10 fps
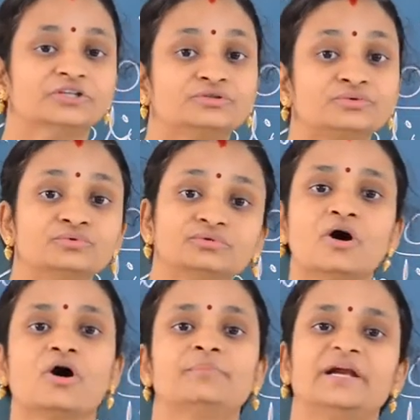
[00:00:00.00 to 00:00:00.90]
Through the
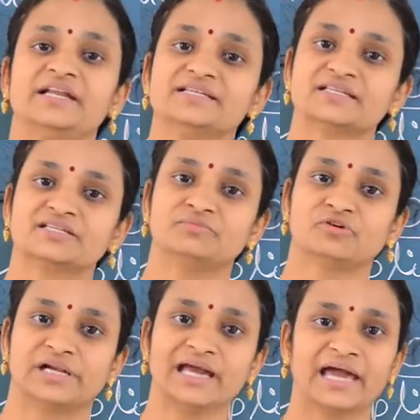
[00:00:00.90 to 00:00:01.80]
operating system
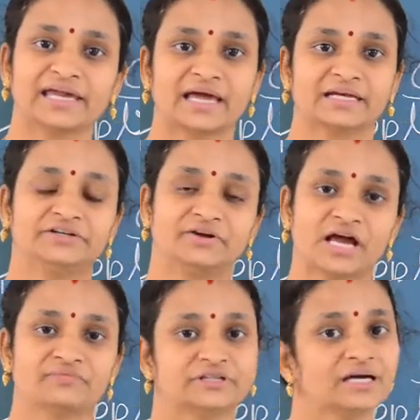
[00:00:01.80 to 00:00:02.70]
only I can
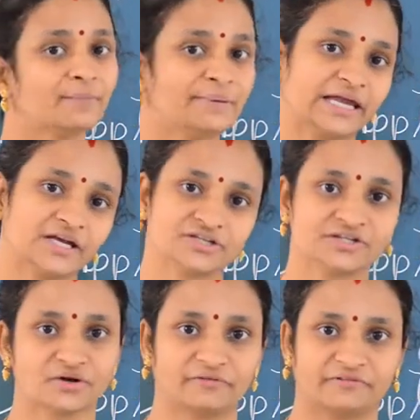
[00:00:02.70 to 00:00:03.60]
interact with the application
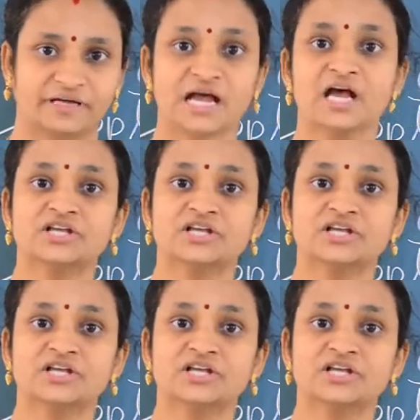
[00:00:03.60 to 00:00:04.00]
software.